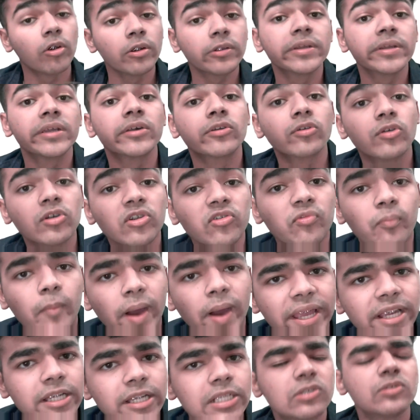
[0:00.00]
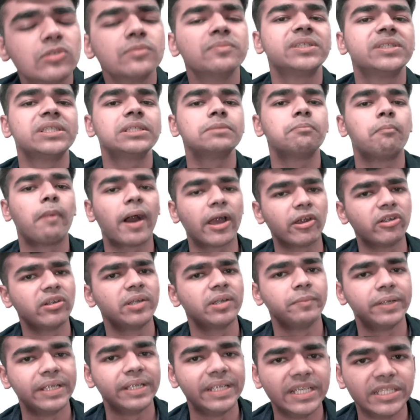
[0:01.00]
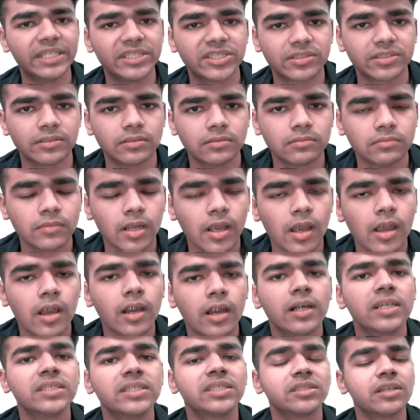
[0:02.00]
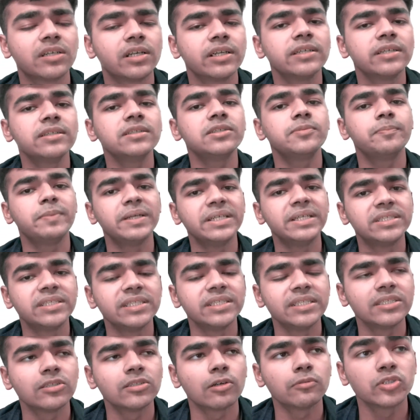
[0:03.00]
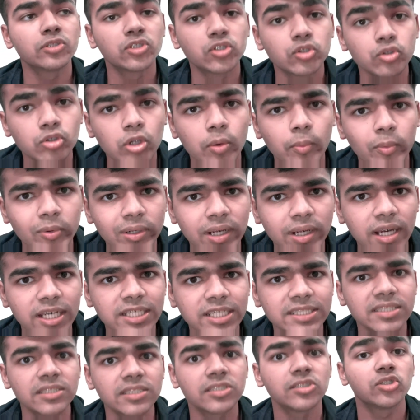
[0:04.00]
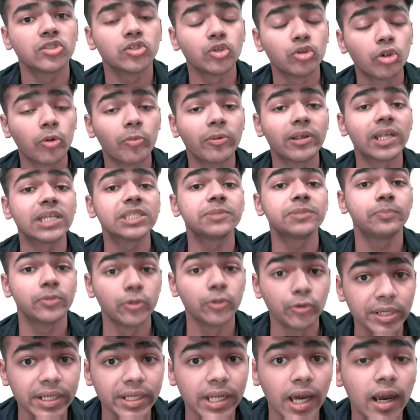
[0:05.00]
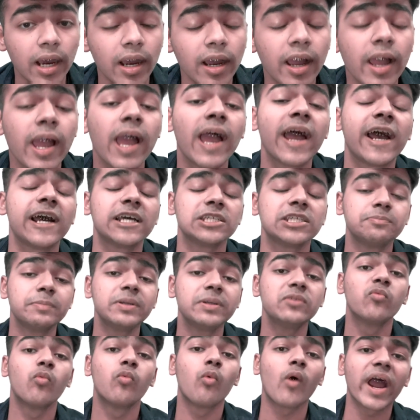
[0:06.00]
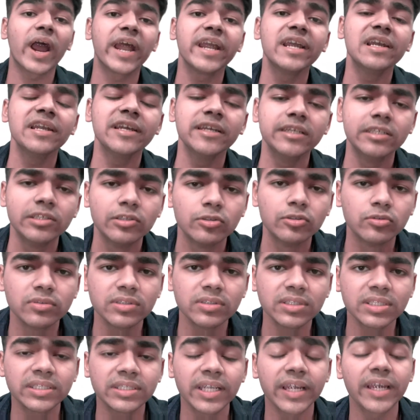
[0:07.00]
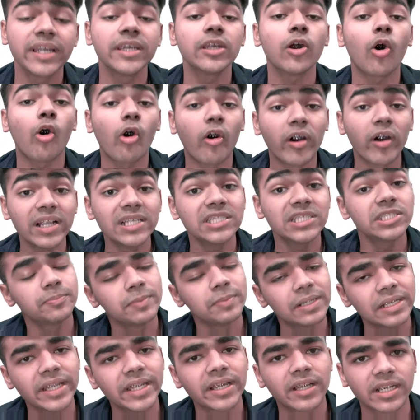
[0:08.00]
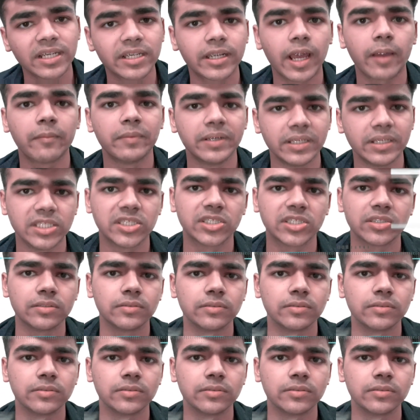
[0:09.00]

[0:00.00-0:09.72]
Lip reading: to the role of microbes in bioremediation. A certain species of Pseudomonas putida, has been widely used in oil spill decontamination.